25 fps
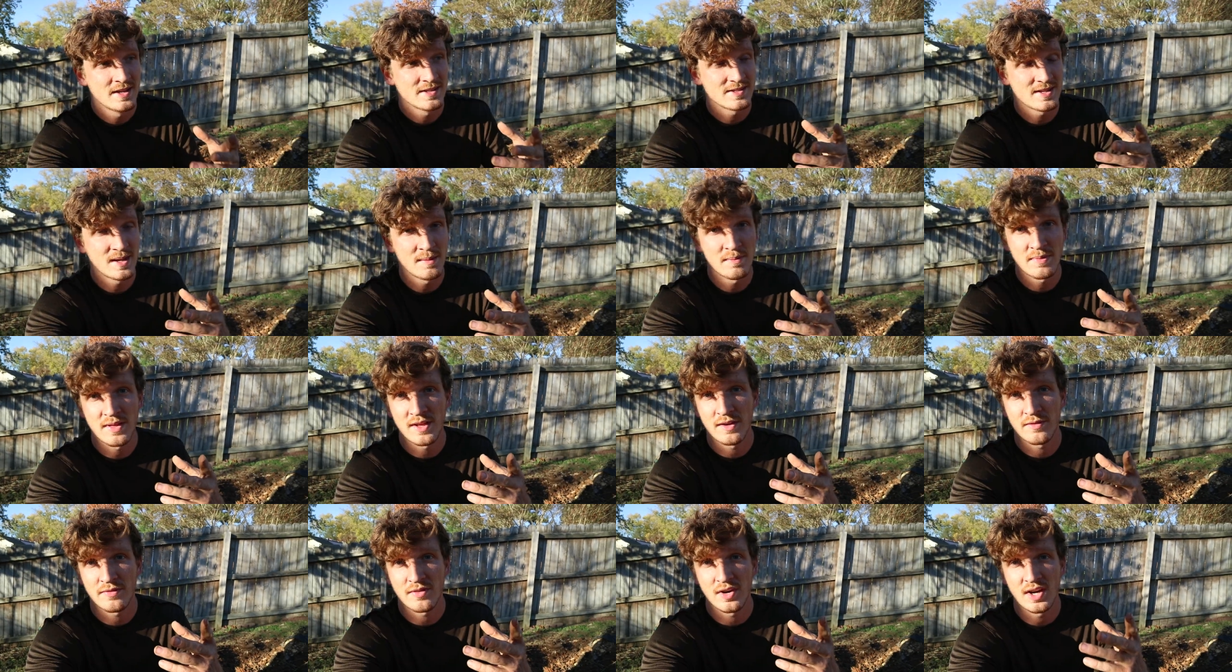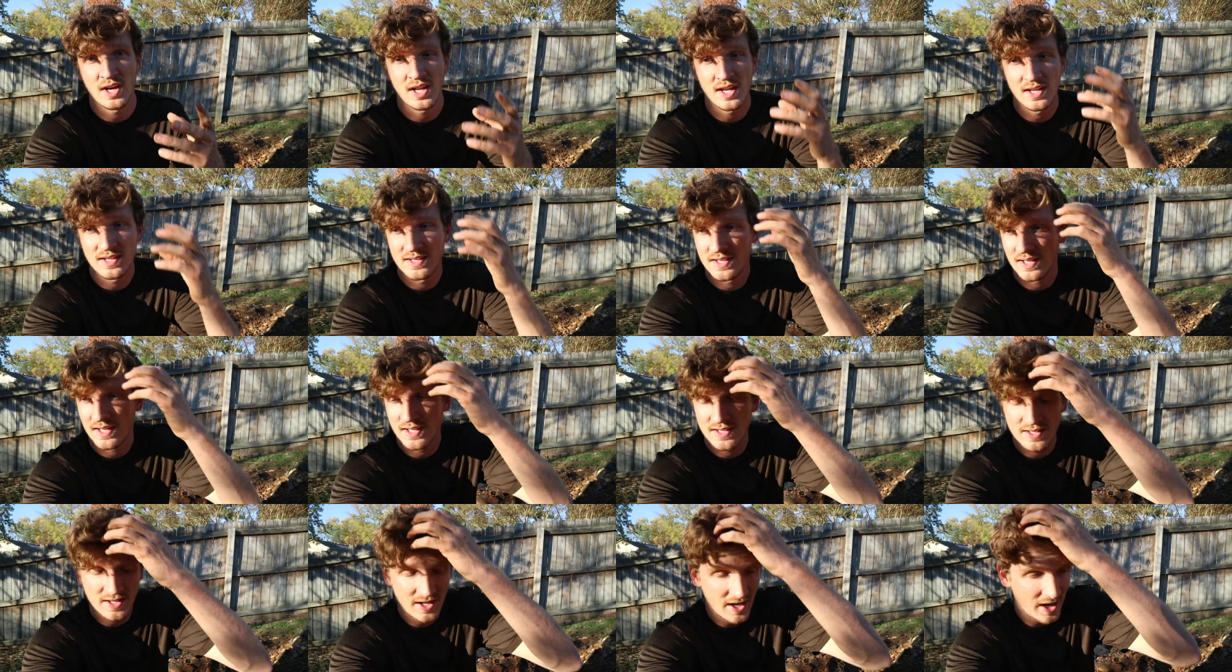Same thing for any
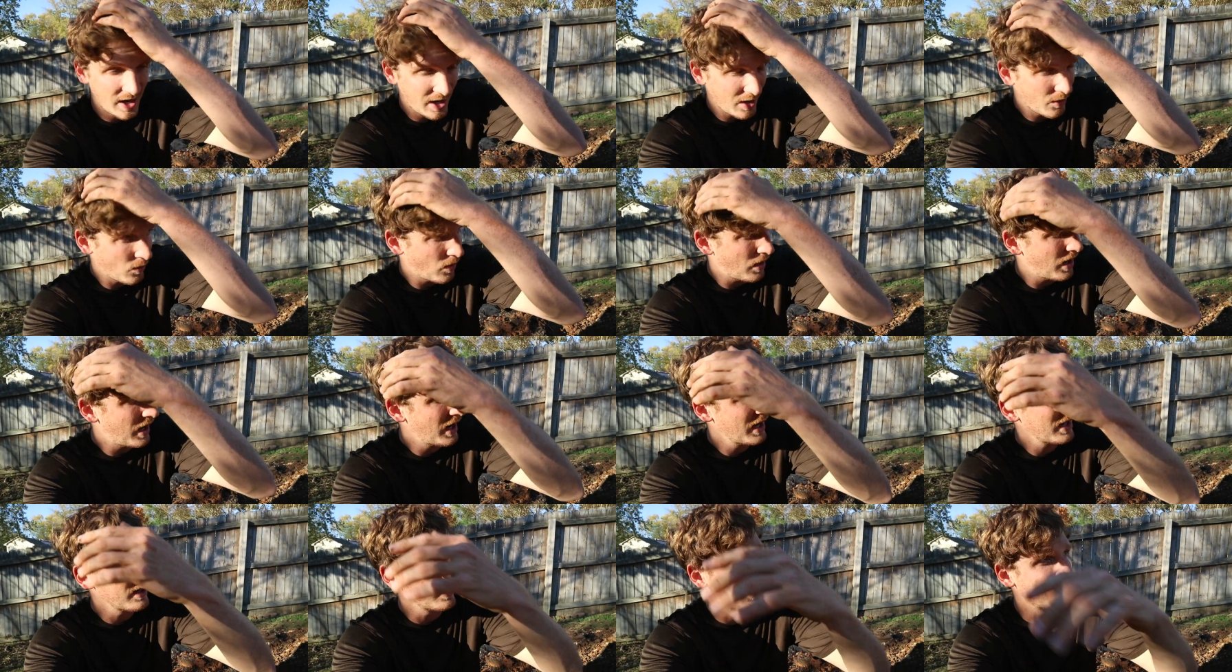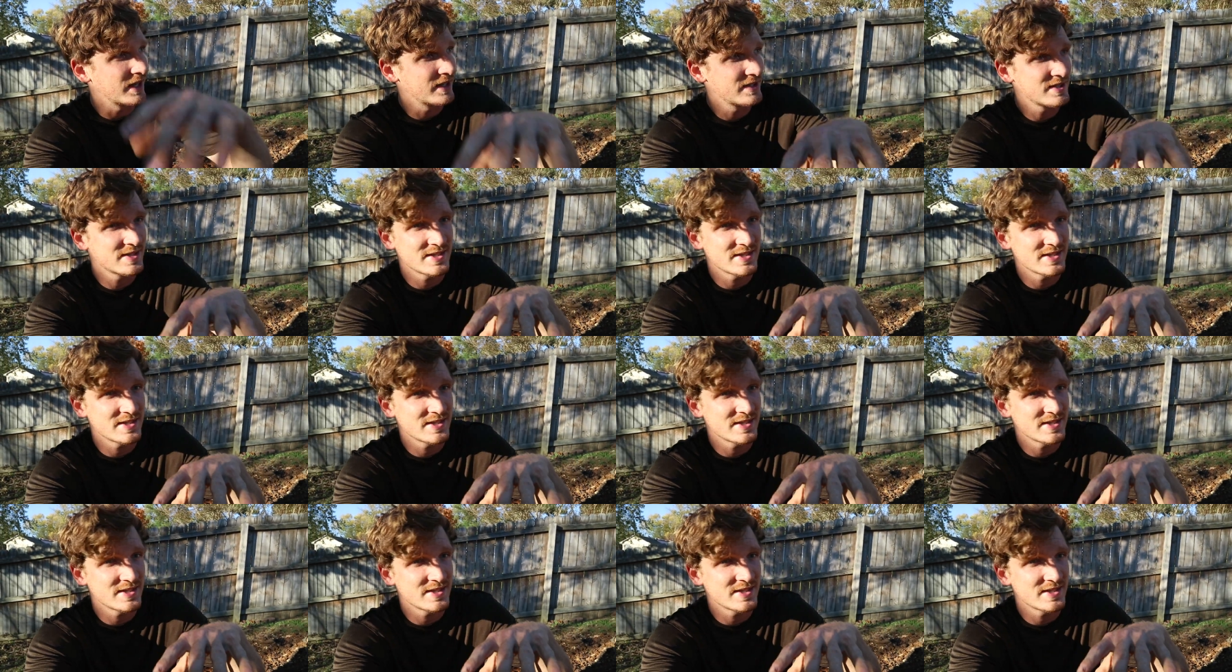DIY, like